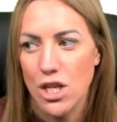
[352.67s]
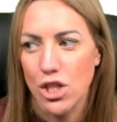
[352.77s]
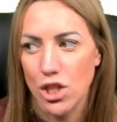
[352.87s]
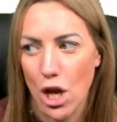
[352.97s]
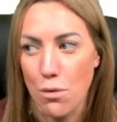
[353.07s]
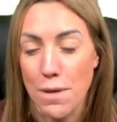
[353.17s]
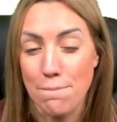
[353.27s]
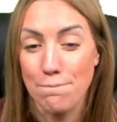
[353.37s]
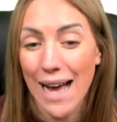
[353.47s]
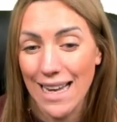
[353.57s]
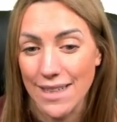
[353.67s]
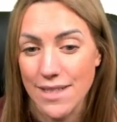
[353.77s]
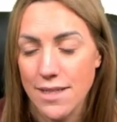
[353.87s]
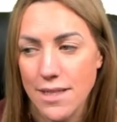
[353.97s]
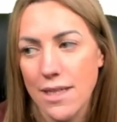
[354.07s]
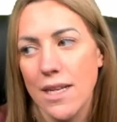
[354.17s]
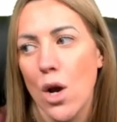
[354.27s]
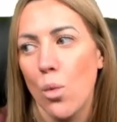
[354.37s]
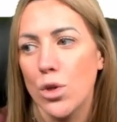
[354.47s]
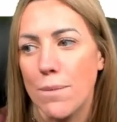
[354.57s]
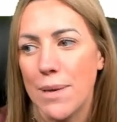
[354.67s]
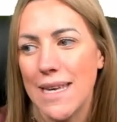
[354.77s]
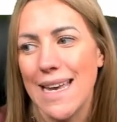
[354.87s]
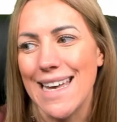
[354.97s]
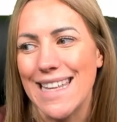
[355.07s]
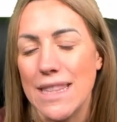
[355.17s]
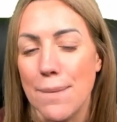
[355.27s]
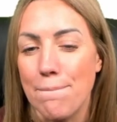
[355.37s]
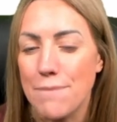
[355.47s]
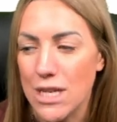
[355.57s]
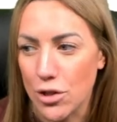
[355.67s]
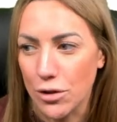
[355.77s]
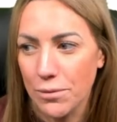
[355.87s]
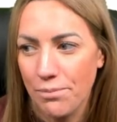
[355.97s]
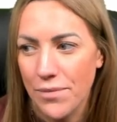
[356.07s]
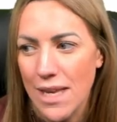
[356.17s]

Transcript: So the band would appear in the middle,